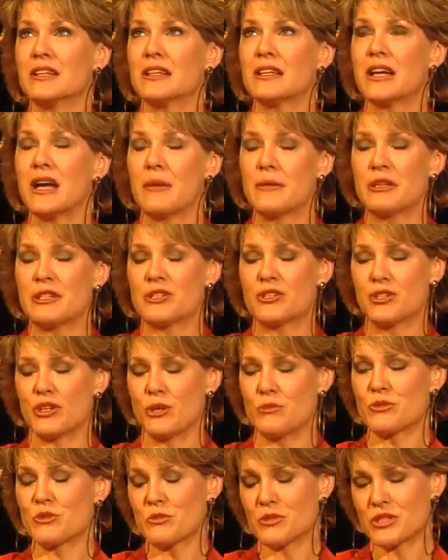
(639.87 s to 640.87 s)
coming to
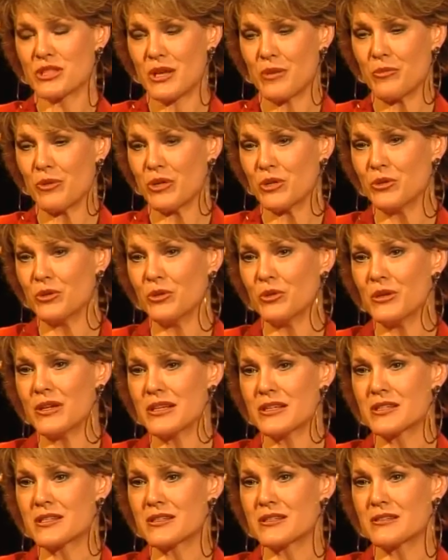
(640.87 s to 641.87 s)
terms with someone who
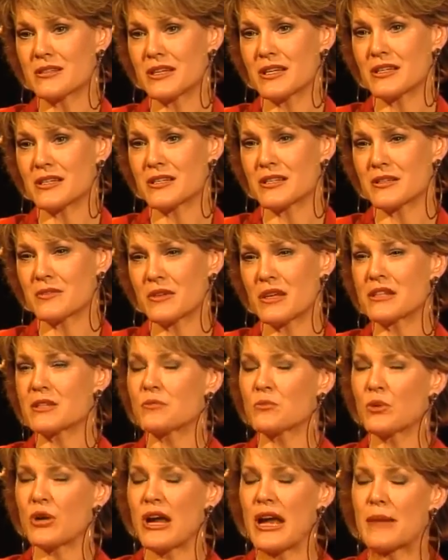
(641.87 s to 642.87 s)
has
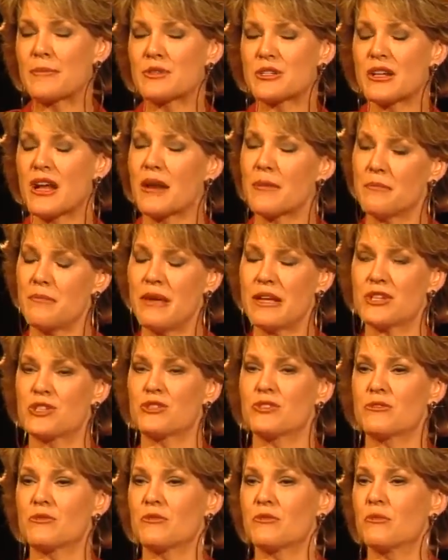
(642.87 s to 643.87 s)
perhaps not
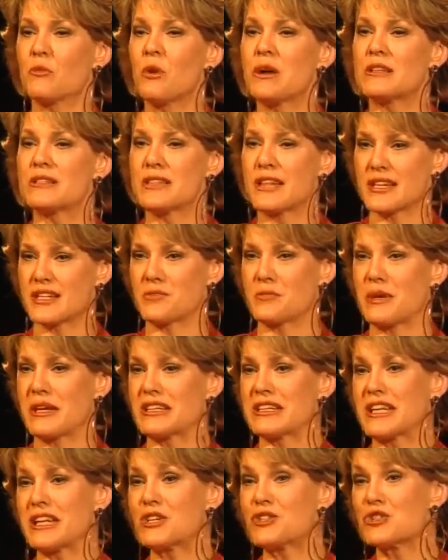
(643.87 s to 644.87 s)
met one's
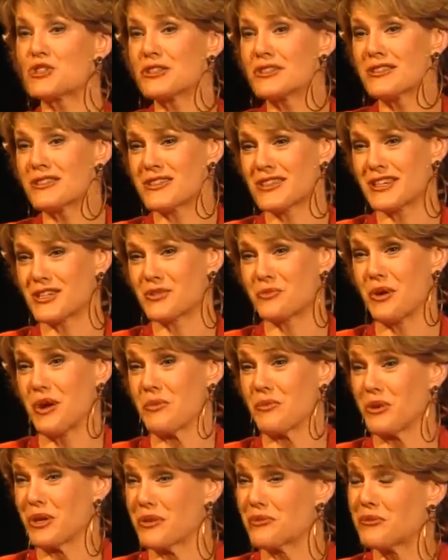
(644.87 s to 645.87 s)
expectations as
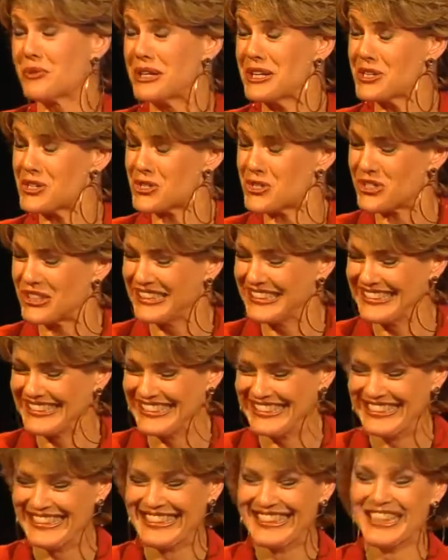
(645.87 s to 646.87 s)
one would have wished,
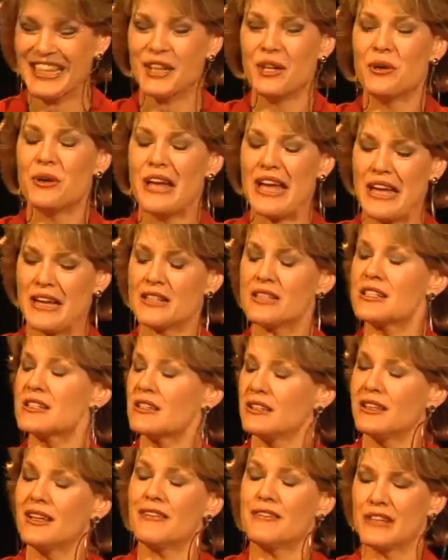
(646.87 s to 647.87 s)
and
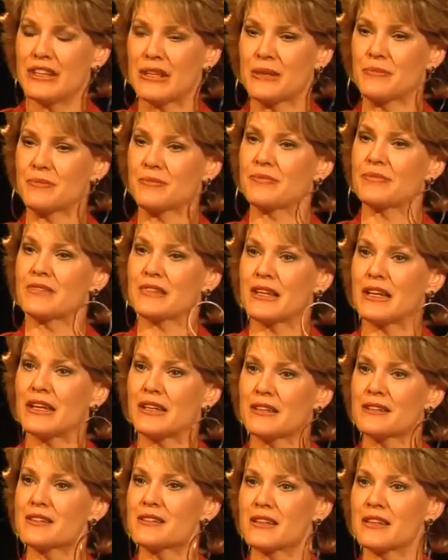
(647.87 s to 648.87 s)
still loving them.
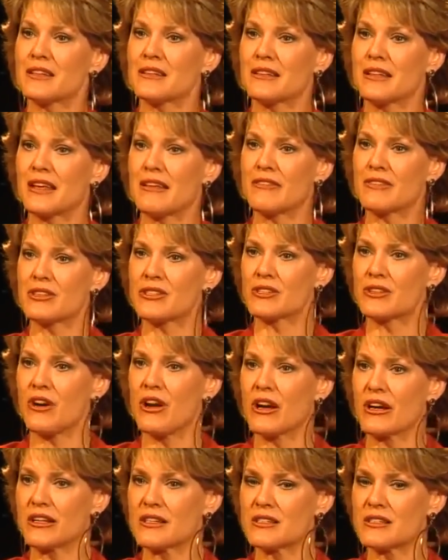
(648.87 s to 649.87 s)
And the
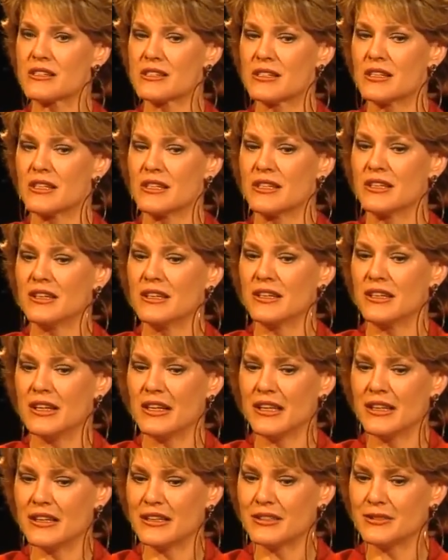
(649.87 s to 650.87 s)
song is
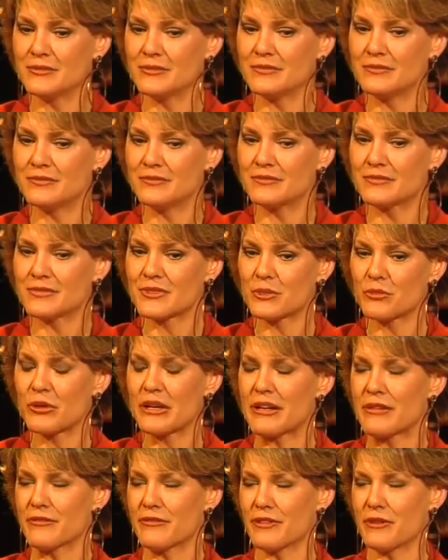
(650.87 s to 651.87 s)

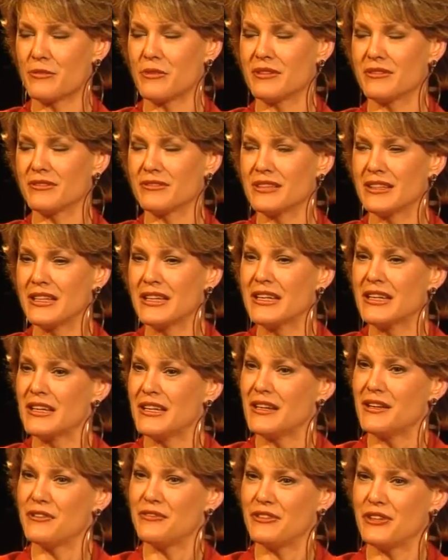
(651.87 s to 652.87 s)
written from
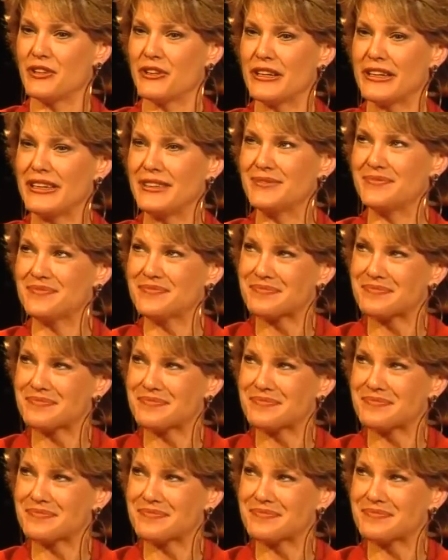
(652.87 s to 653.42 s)
a very